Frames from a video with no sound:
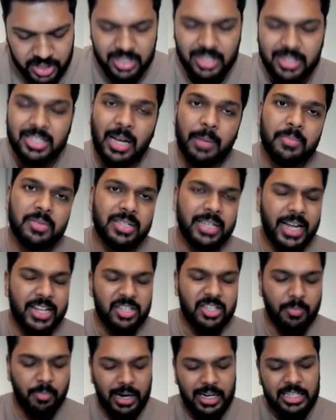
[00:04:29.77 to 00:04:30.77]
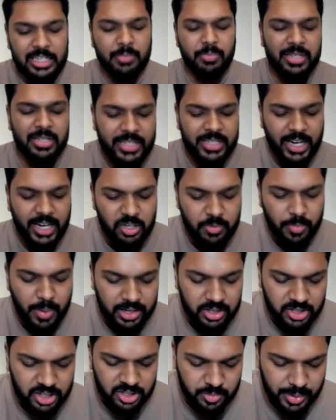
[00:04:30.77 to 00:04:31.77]
in some states multiple state
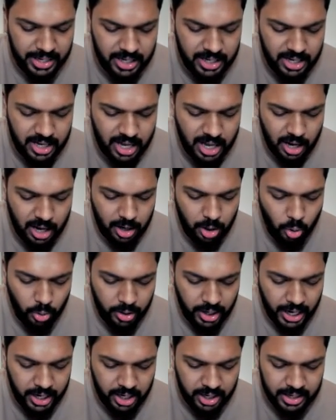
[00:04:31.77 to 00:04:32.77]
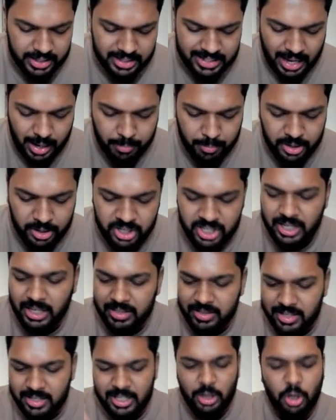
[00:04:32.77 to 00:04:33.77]
benches being located and established,
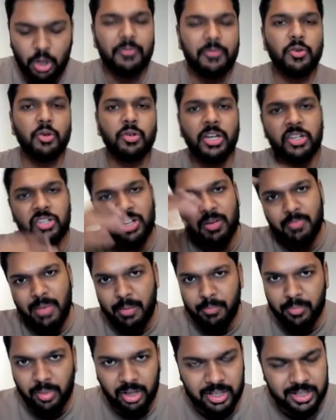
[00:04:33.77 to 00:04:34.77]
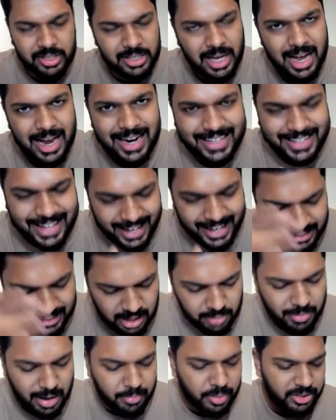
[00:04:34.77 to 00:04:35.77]
consisting of judicial members, technical
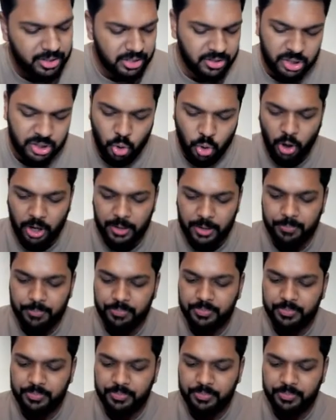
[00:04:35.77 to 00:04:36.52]
members and so on.